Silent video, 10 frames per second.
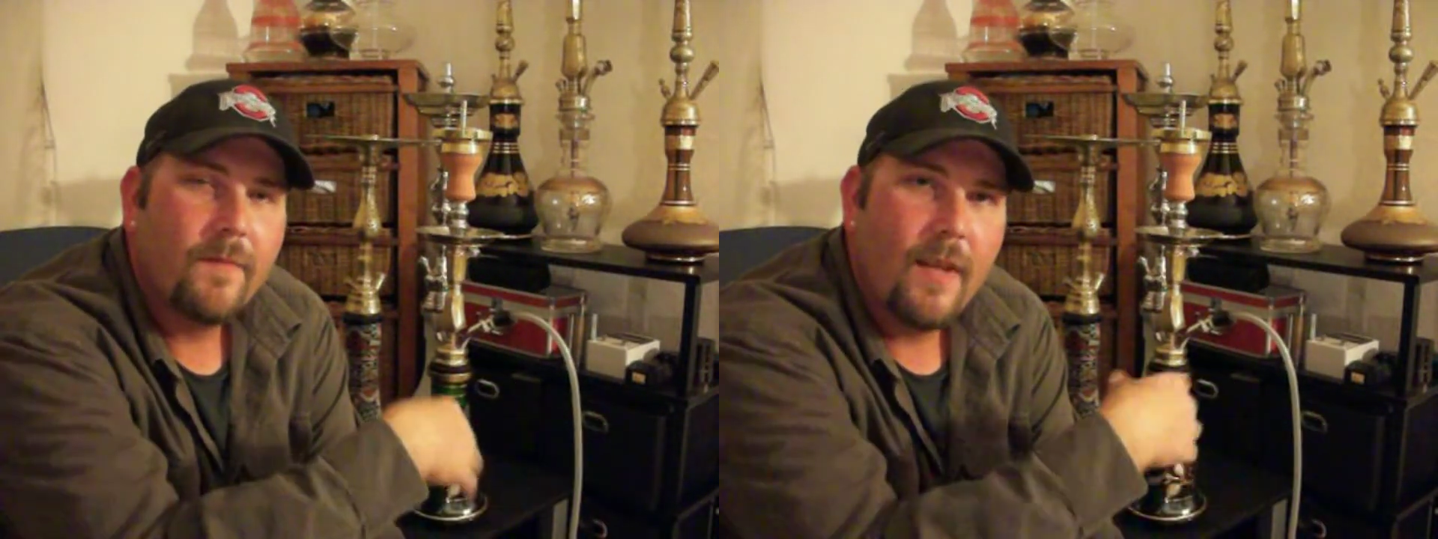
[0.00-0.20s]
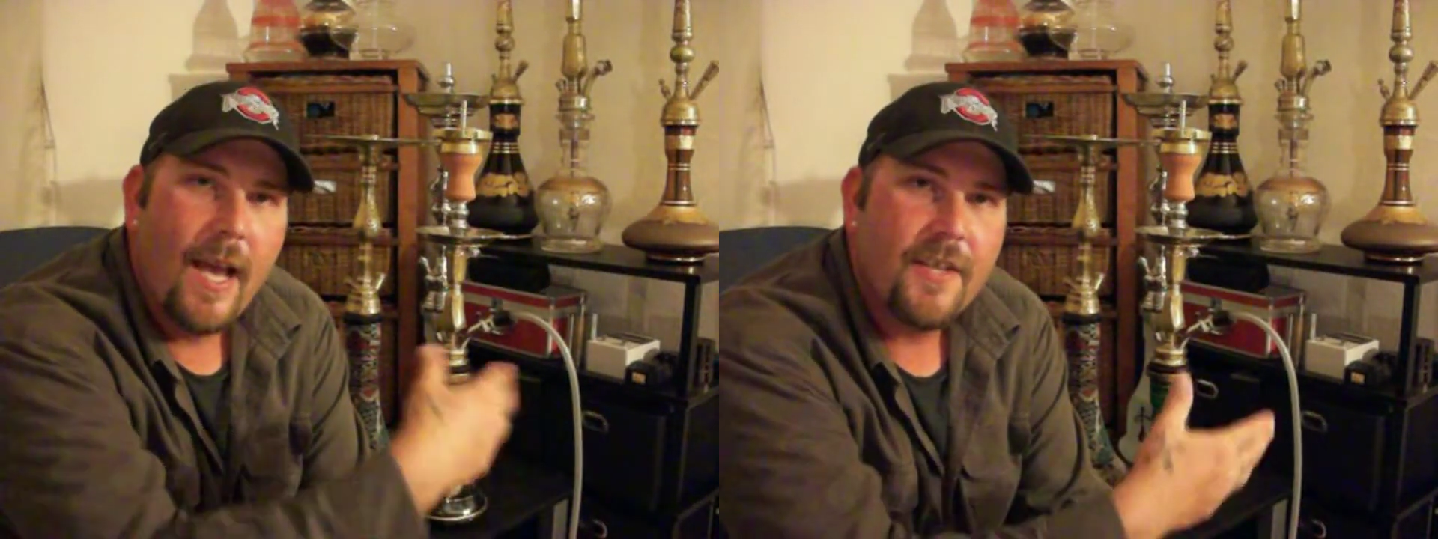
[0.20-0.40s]

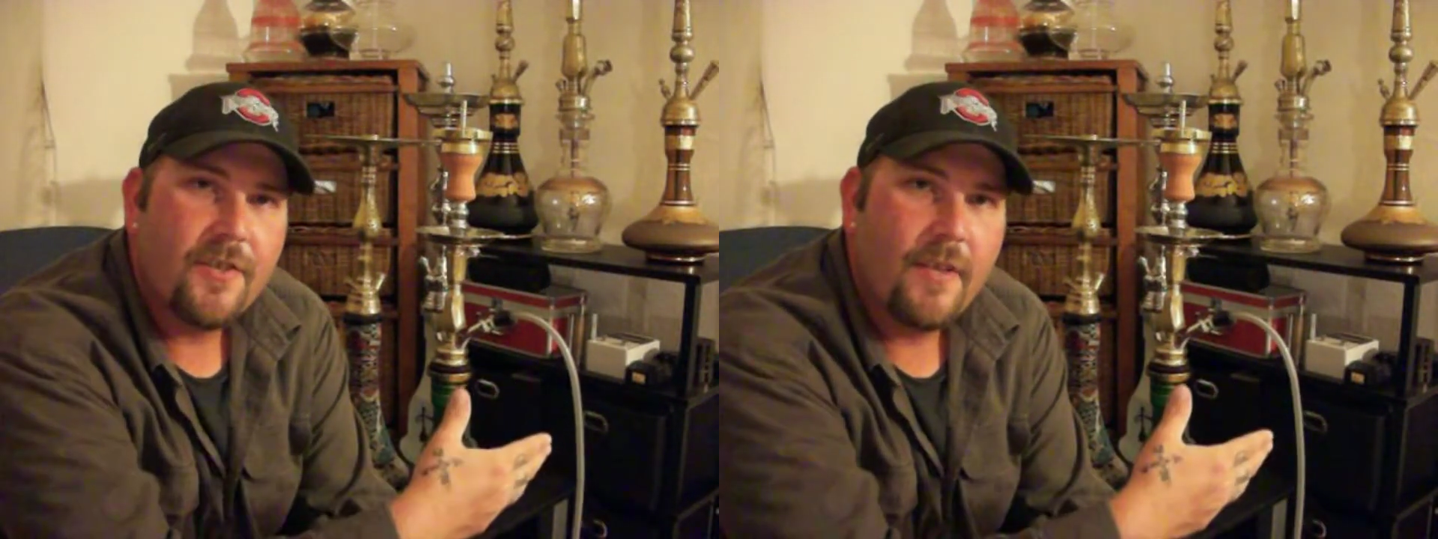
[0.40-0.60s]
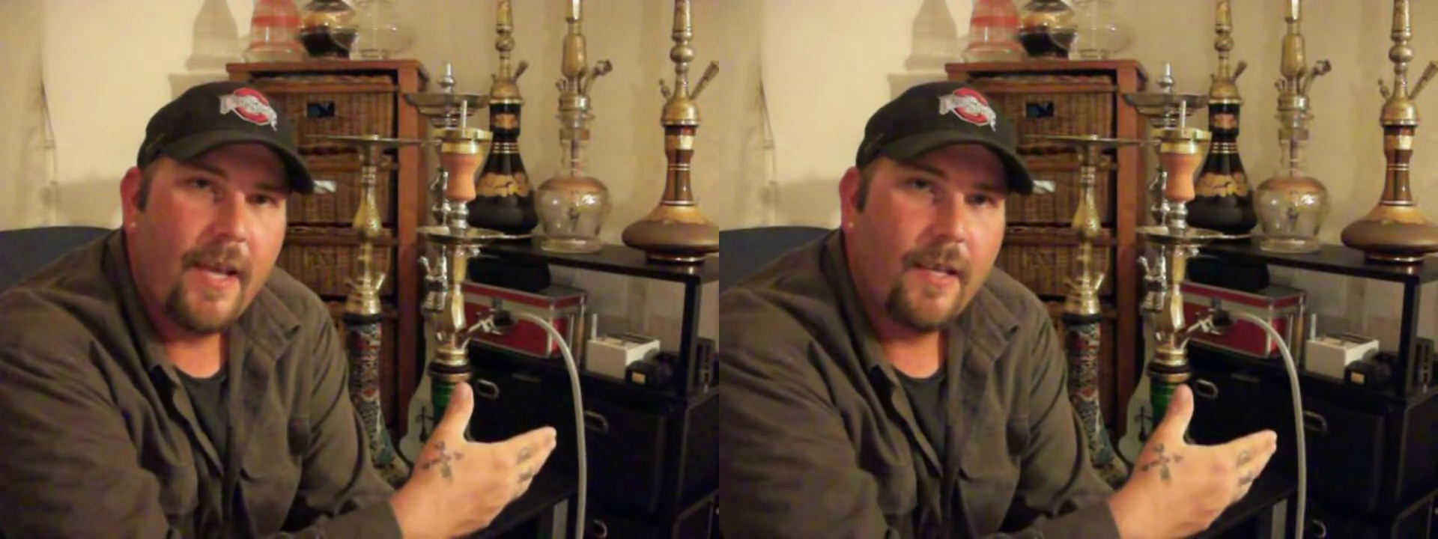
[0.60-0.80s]
as
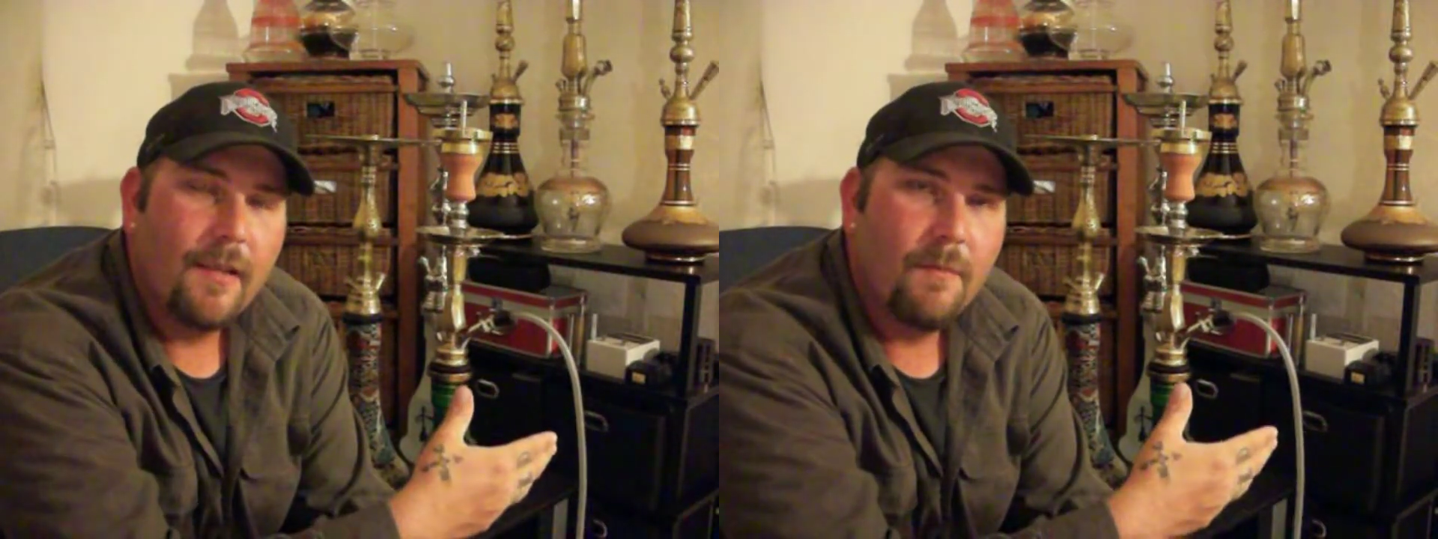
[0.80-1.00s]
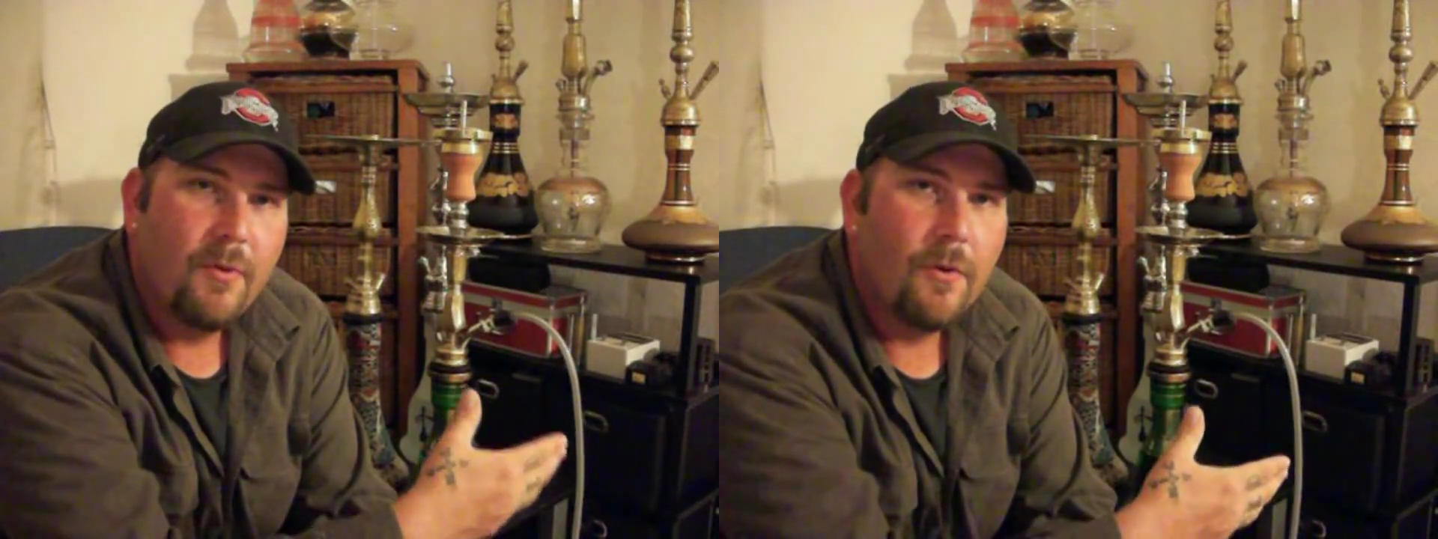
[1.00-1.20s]
you're taking
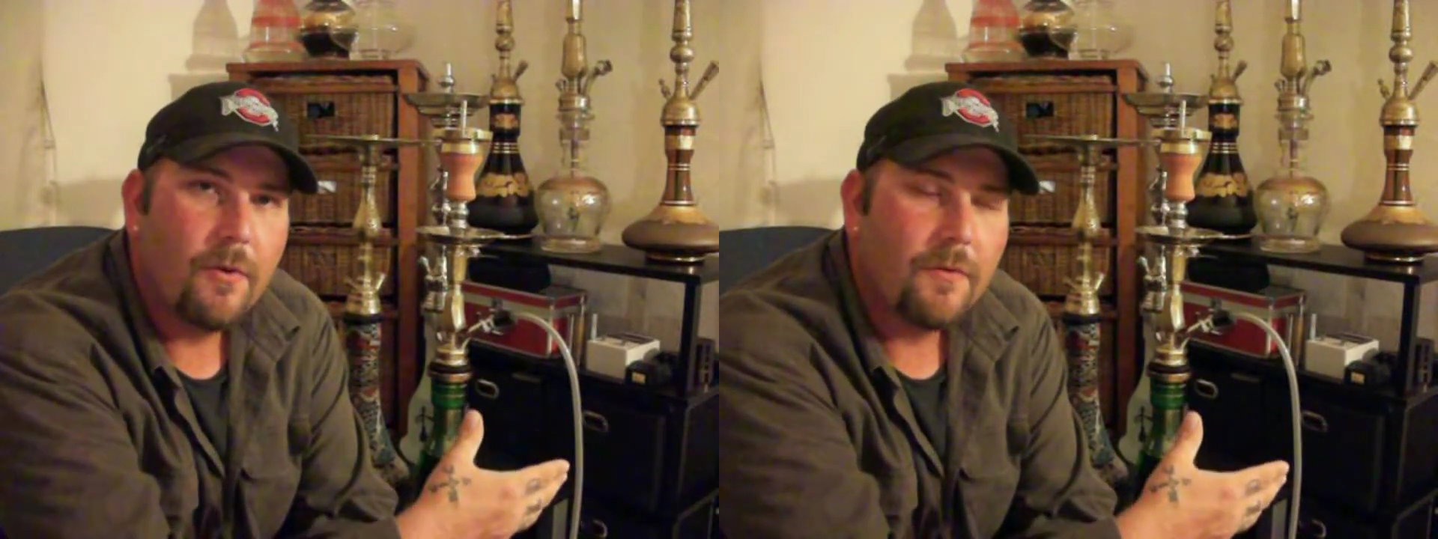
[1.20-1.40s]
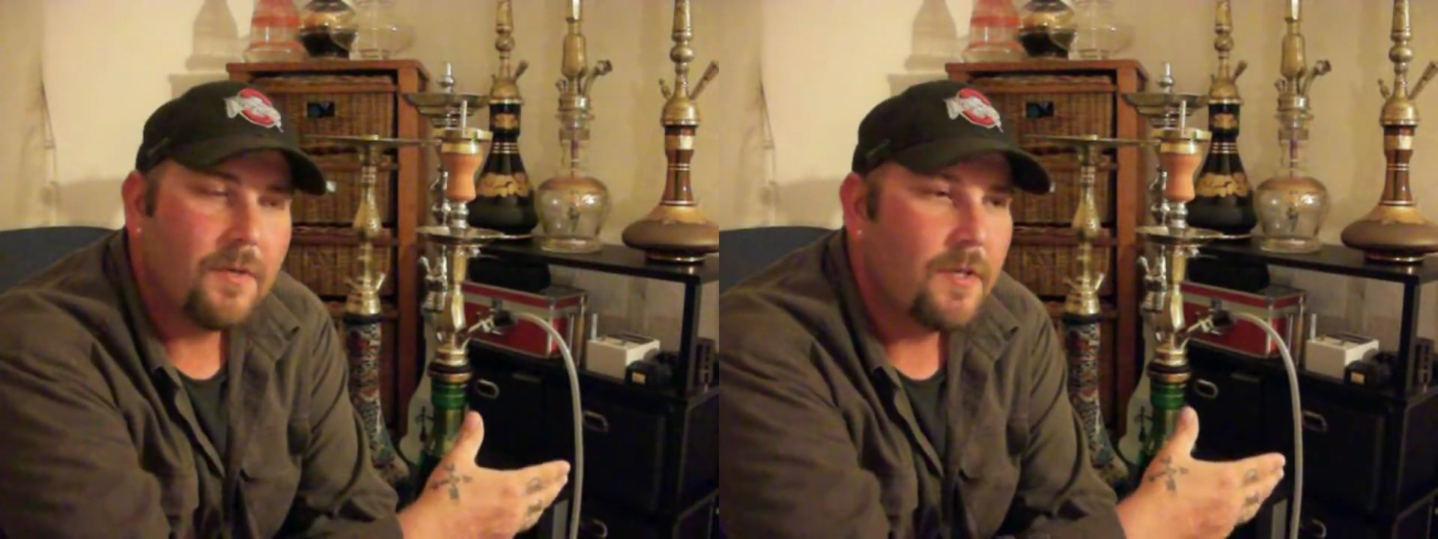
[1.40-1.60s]
the
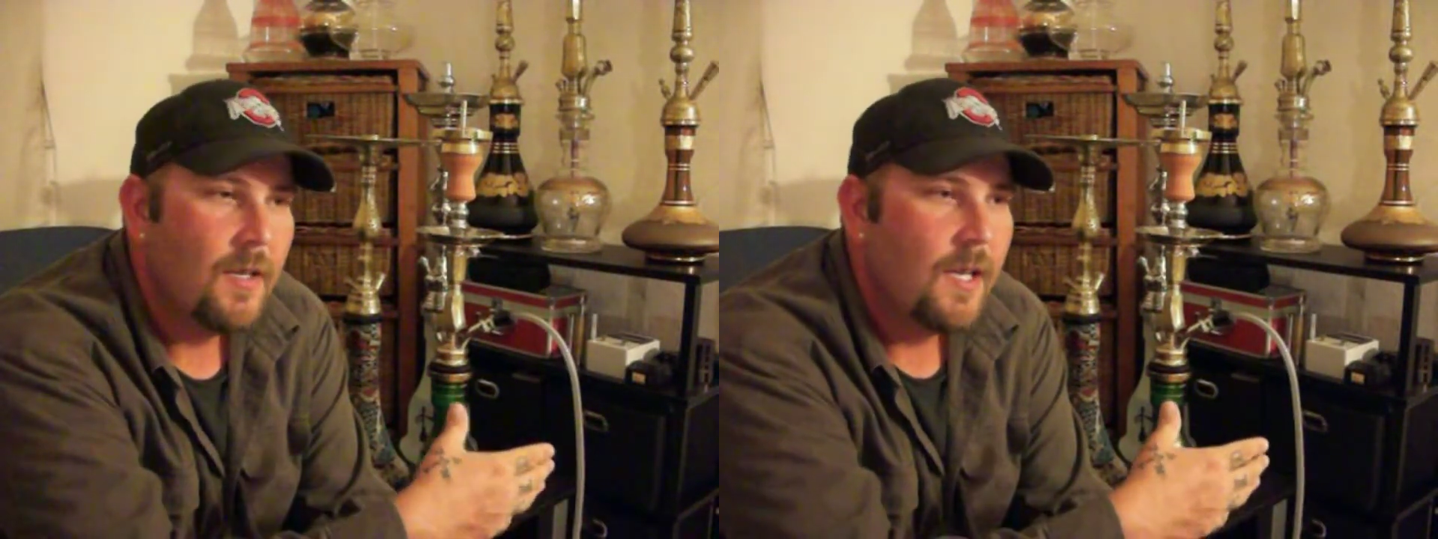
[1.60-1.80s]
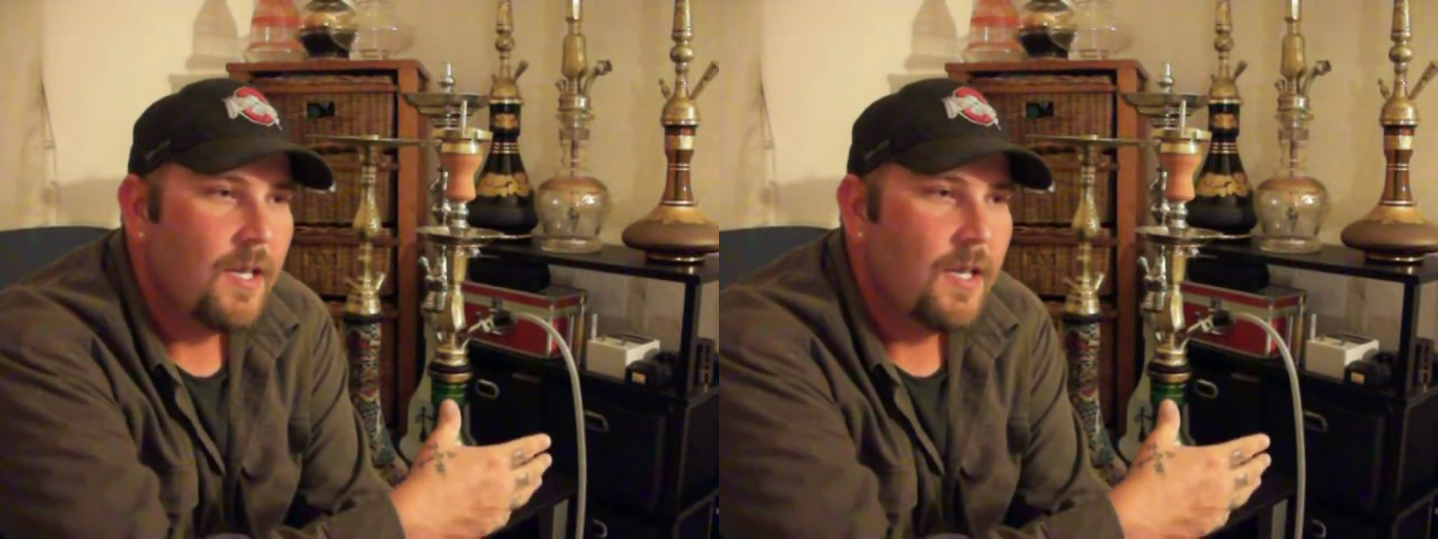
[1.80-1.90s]
pulls,